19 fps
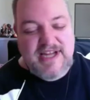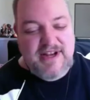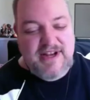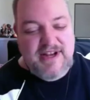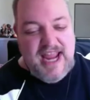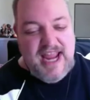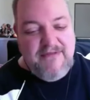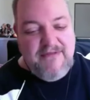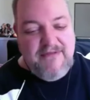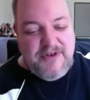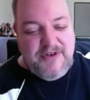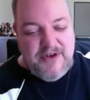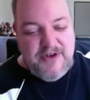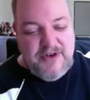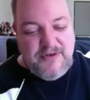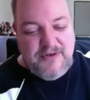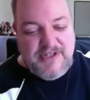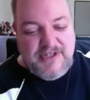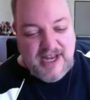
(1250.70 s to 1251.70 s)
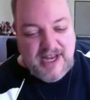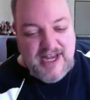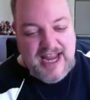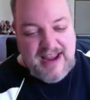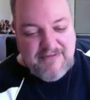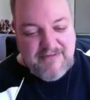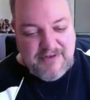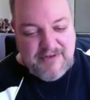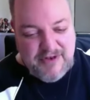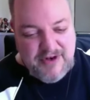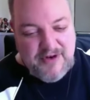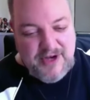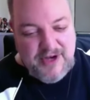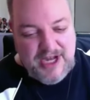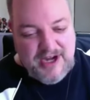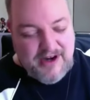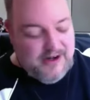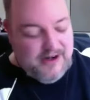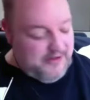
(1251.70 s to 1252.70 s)
the afternoon Sunday afternoon
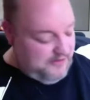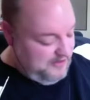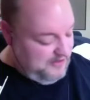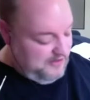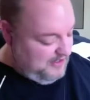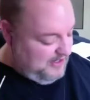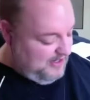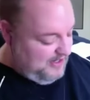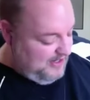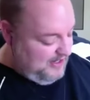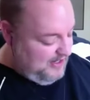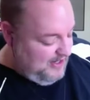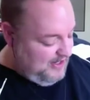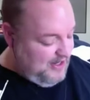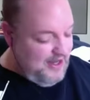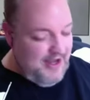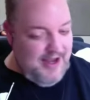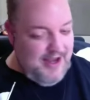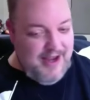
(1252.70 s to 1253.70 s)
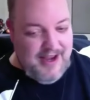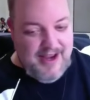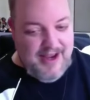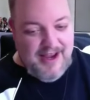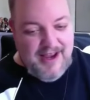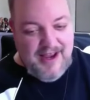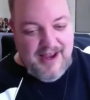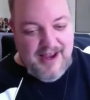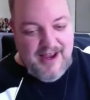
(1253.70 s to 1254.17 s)
here. Wow.